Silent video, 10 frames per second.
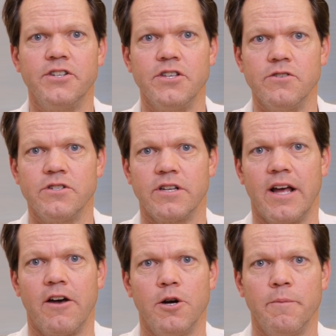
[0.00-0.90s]
to use it
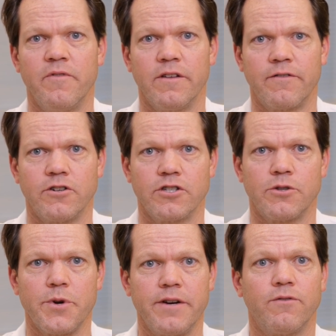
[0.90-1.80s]
at home for the first
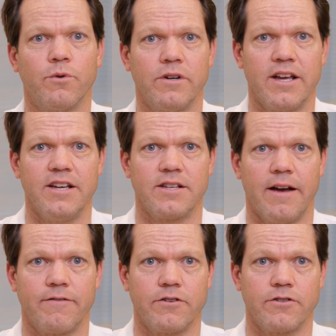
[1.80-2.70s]
3 to 4 days
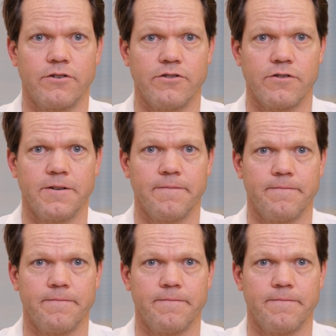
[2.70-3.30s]
after surgery.